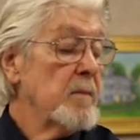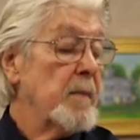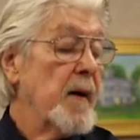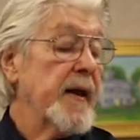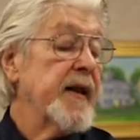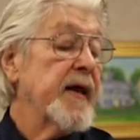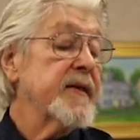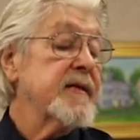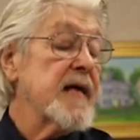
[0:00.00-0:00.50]

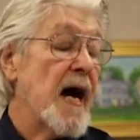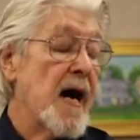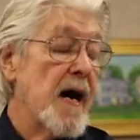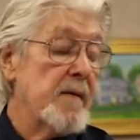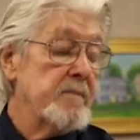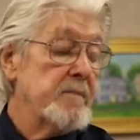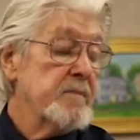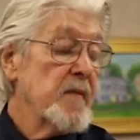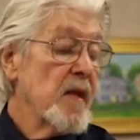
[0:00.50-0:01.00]
By that
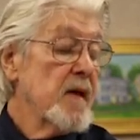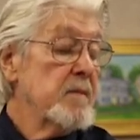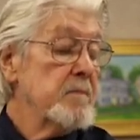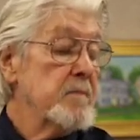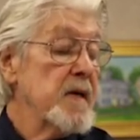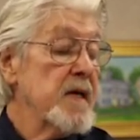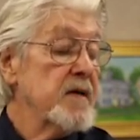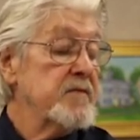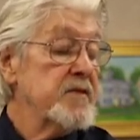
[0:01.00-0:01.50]
time,
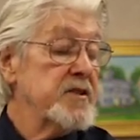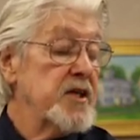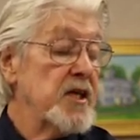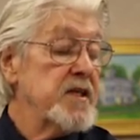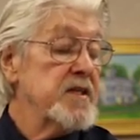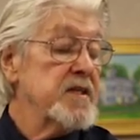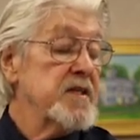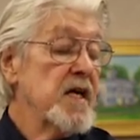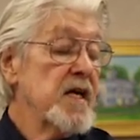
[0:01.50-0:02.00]
Miss
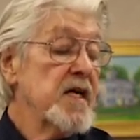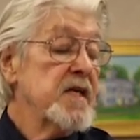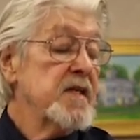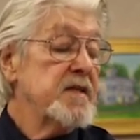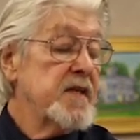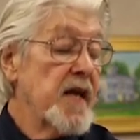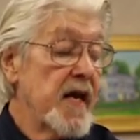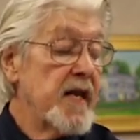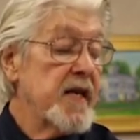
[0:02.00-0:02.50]
Virginia's
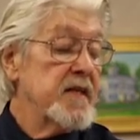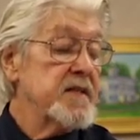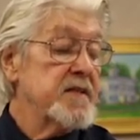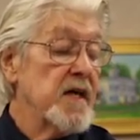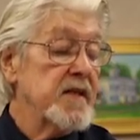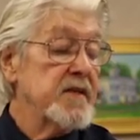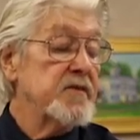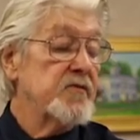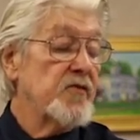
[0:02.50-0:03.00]
titties
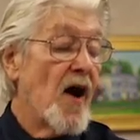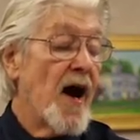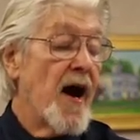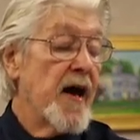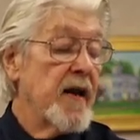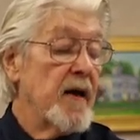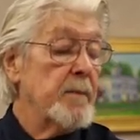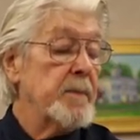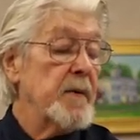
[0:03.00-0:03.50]
done
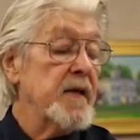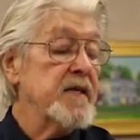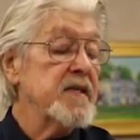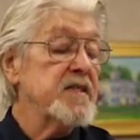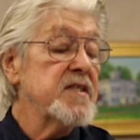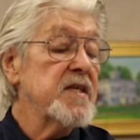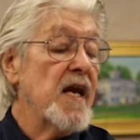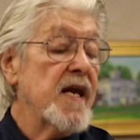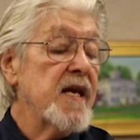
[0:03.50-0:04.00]
dried up
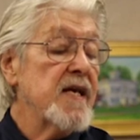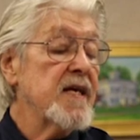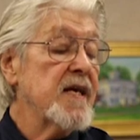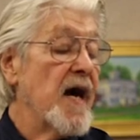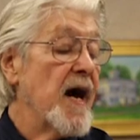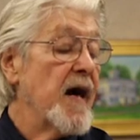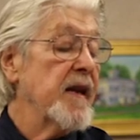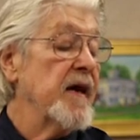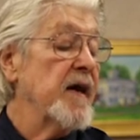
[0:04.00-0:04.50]
and she ain't
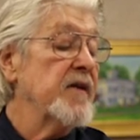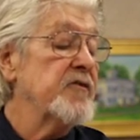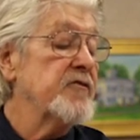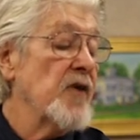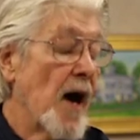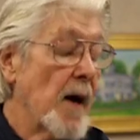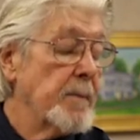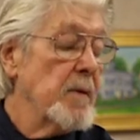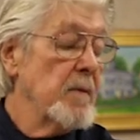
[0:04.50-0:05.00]
got a
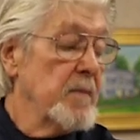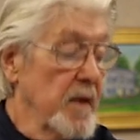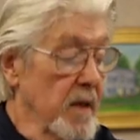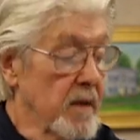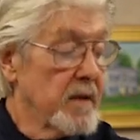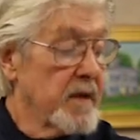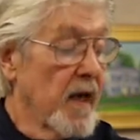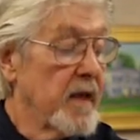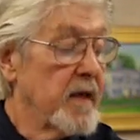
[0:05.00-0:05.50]
drop of
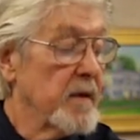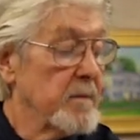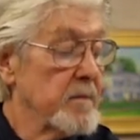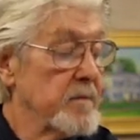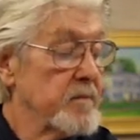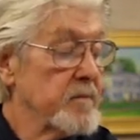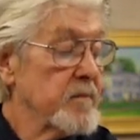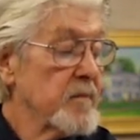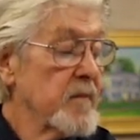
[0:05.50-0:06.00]
milk in them.
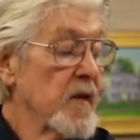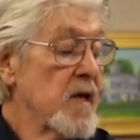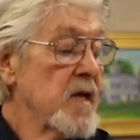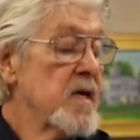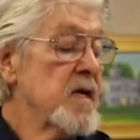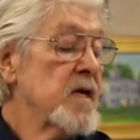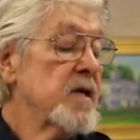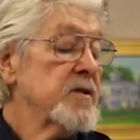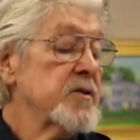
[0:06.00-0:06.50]

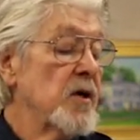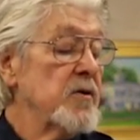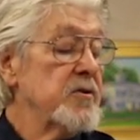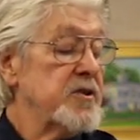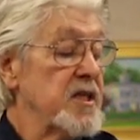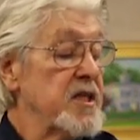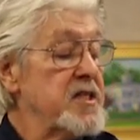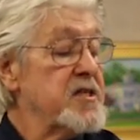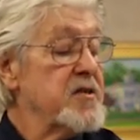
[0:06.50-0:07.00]
So
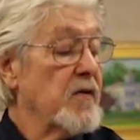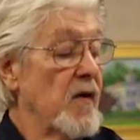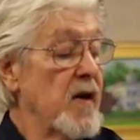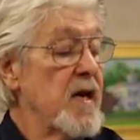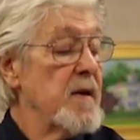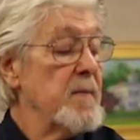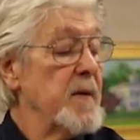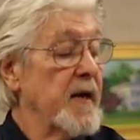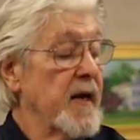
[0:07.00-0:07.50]
she
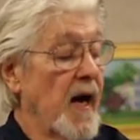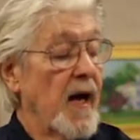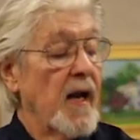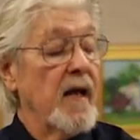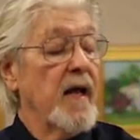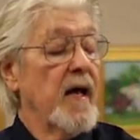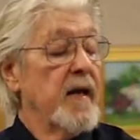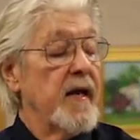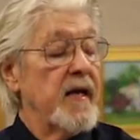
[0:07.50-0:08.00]
screamed and
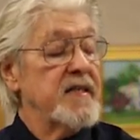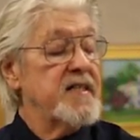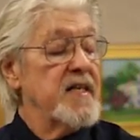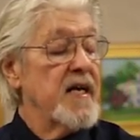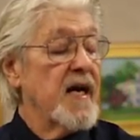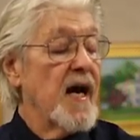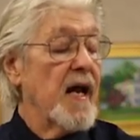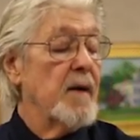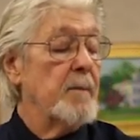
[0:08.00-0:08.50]
hollered that
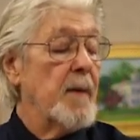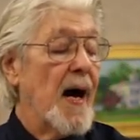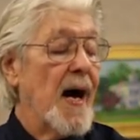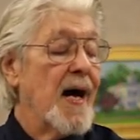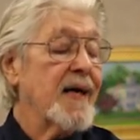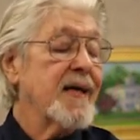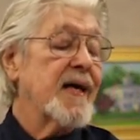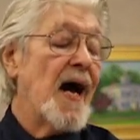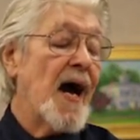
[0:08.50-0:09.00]
she got to
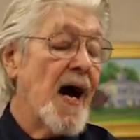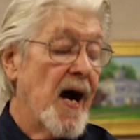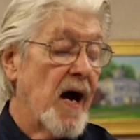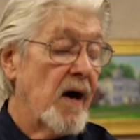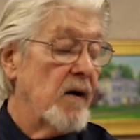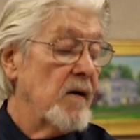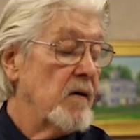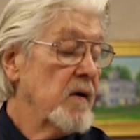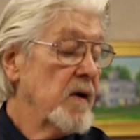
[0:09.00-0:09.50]
buy a
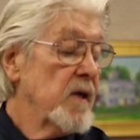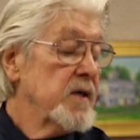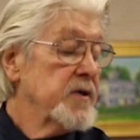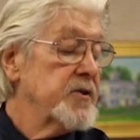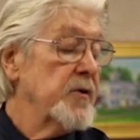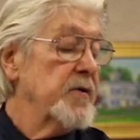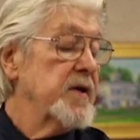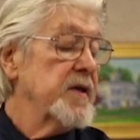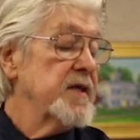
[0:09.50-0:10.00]
cow
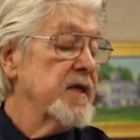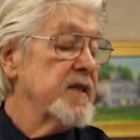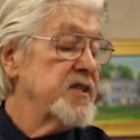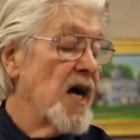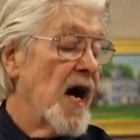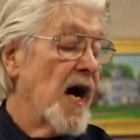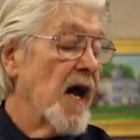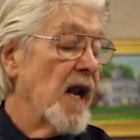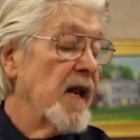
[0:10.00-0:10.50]
so that the
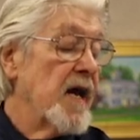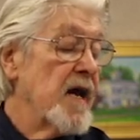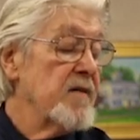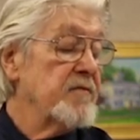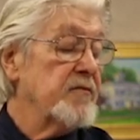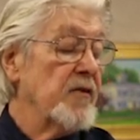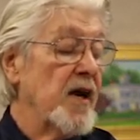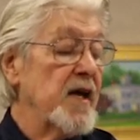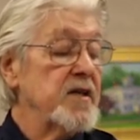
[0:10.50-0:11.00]
child
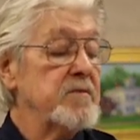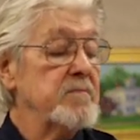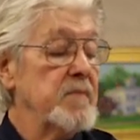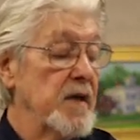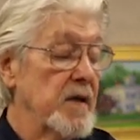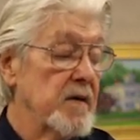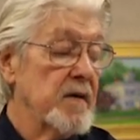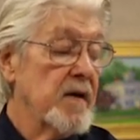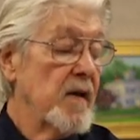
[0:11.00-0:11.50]
had fresh
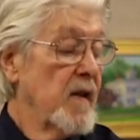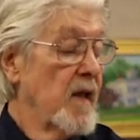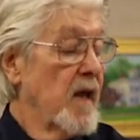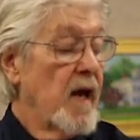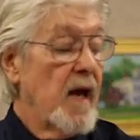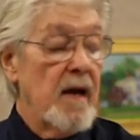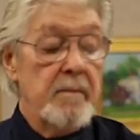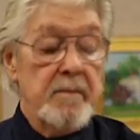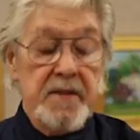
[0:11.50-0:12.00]
milk.
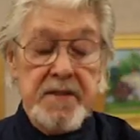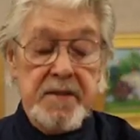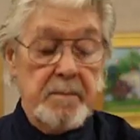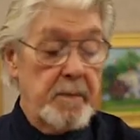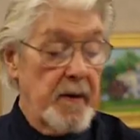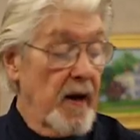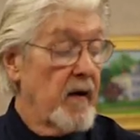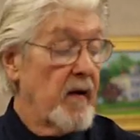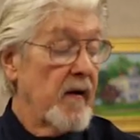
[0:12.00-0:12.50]
And
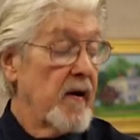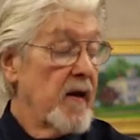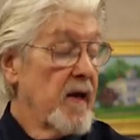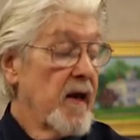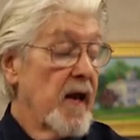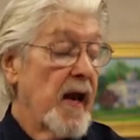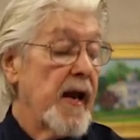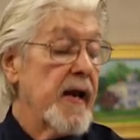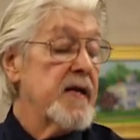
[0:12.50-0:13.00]
Mr. Perry
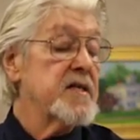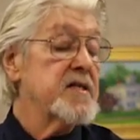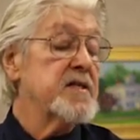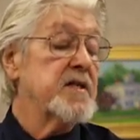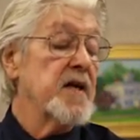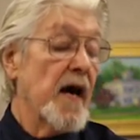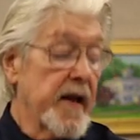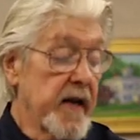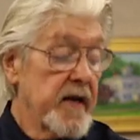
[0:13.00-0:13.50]
ain't
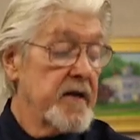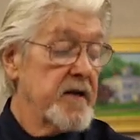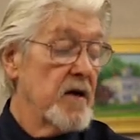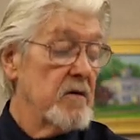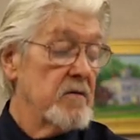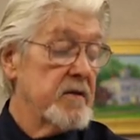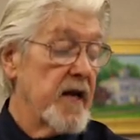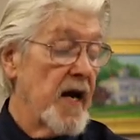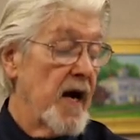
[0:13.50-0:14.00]
studying
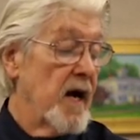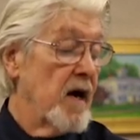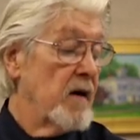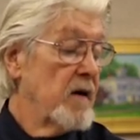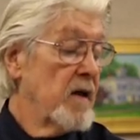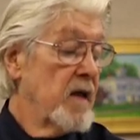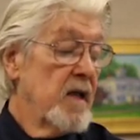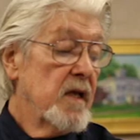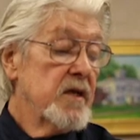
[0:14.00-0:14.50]
no
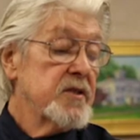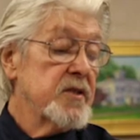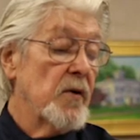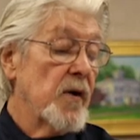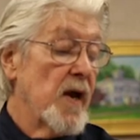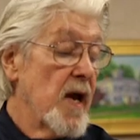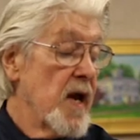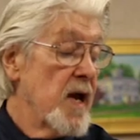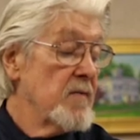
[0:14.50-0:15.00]
cow.
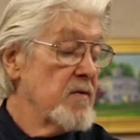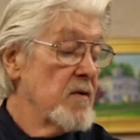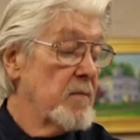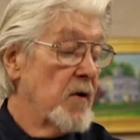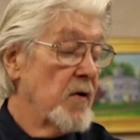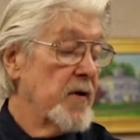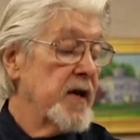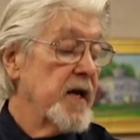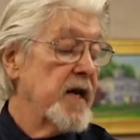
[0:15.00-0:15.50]
So every
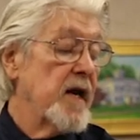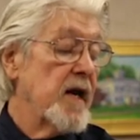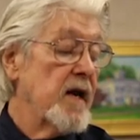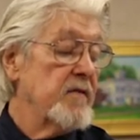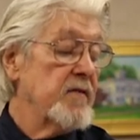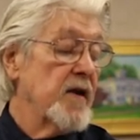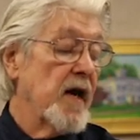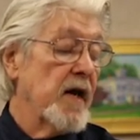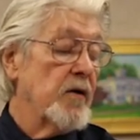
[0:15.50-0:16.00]
morning and
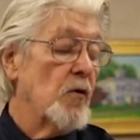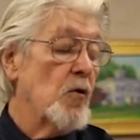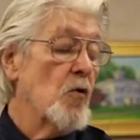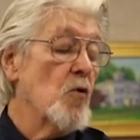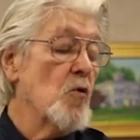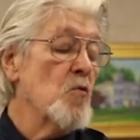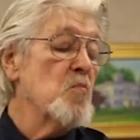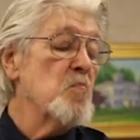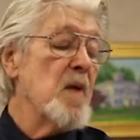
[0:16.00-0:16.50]
every night,
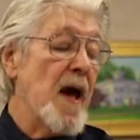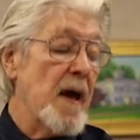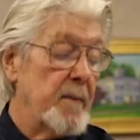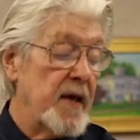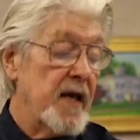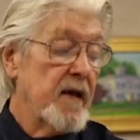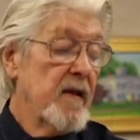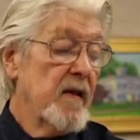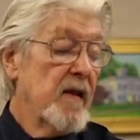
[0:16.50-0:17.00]
old
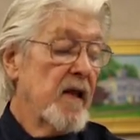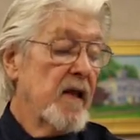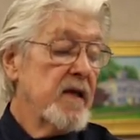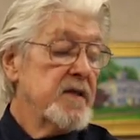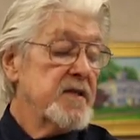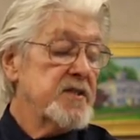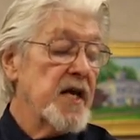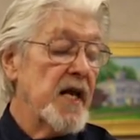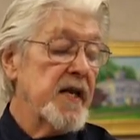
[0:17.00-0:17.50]
Mammy
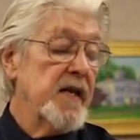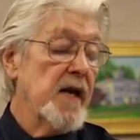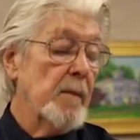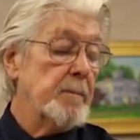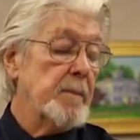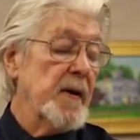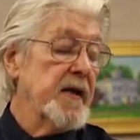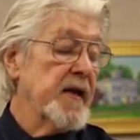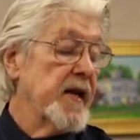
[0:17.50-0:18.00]
sitting
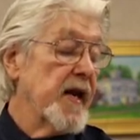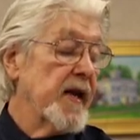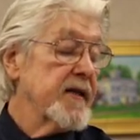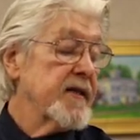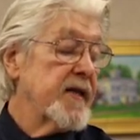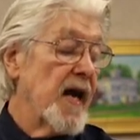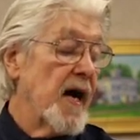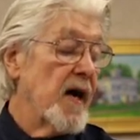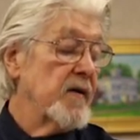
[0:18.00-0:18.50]
up under
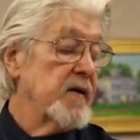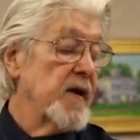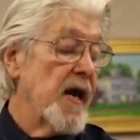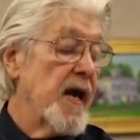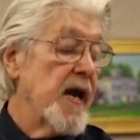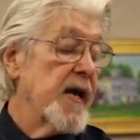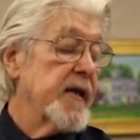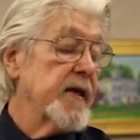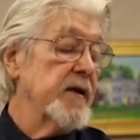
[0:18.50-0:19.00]
that cow
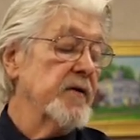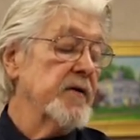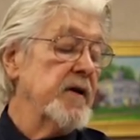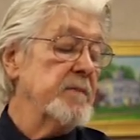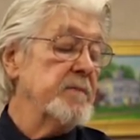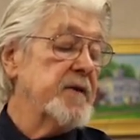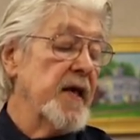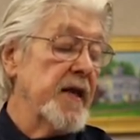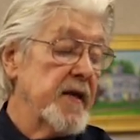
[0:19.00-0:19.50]
yanking on
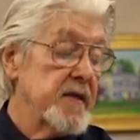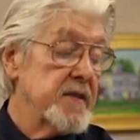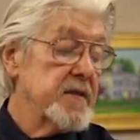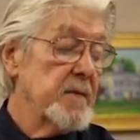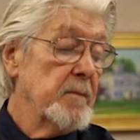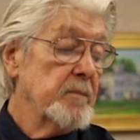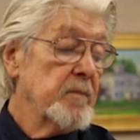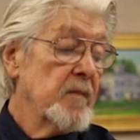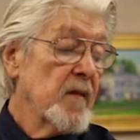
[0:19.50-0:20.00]
them titties.